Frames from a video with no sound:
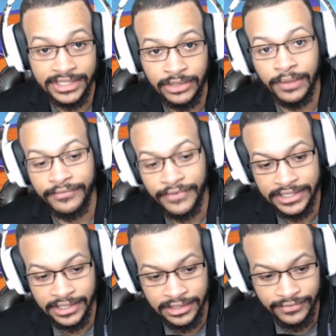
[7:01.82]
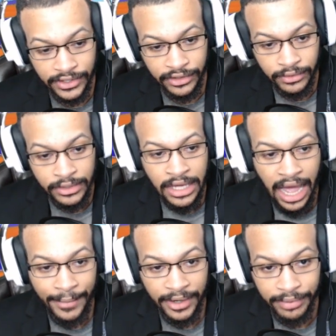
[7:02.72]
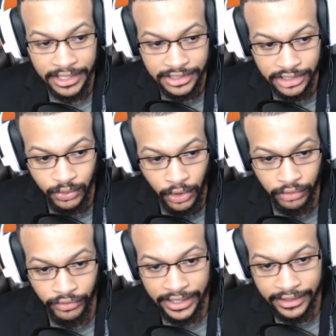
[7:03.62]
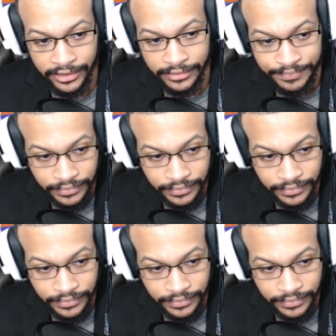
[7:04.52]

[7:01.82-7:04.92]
where I'm facing in this video. I'm going to place this wall right here.